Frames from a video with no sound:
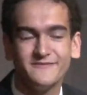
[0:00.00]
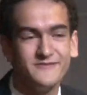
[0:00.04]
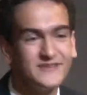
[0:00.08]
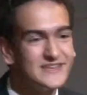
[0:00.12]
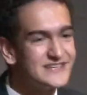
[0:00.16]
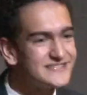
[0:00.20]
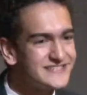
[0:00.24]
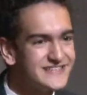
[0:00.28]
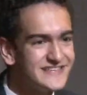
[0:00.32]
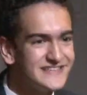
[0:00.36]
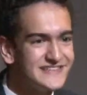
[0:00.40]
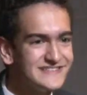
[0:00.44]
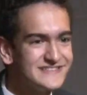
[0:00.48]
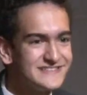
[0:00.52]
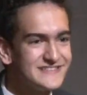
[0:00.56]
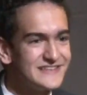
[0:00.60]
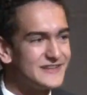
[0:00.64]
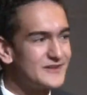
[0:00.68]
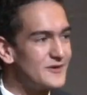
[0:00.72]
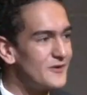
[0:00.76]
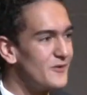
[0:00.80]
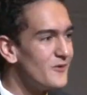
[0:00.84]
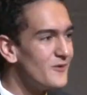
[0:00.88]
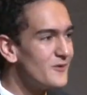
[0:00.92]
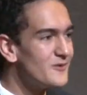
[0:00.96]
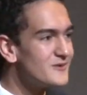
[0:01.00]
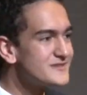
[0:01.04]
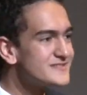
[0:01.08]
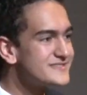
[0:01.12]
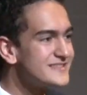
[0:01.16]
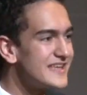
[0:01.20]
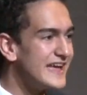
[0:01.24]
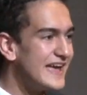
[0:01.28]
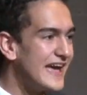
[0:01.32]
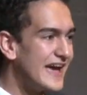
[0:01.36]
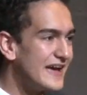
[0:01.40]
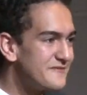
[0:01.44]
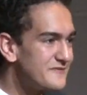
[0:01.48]
visions and goals
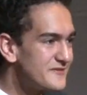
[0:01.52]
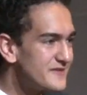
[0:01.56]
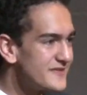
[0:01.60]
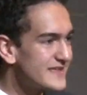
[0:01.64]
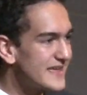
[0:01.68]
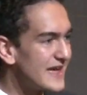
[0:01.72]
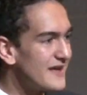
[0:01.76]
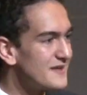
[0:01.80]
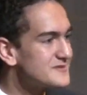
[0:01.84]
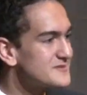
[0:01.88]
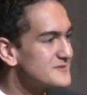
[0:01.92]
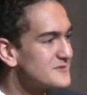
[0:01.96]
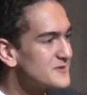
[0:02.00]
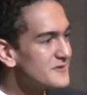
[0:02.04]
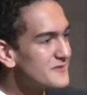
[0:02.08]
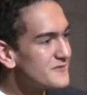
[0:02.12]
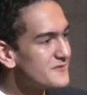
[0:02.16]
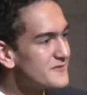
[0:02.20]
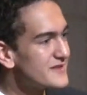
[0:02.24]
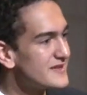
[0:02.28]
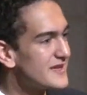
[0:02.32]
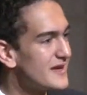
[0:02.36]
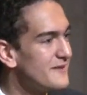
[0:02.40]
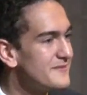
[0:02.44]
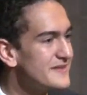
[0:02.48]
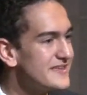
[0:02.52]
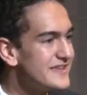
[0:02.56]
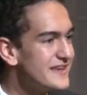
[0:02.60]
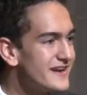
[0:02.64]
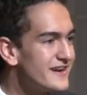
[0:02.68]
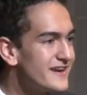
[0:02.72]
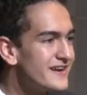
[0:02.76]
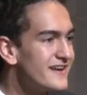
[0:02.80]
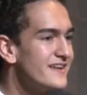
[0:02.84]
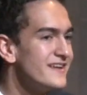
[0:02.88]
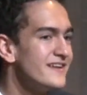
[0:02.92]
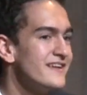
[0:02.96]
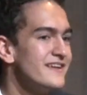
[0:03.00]
that I had for the council for the coming
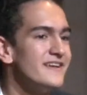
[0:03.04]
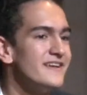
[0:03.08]
year.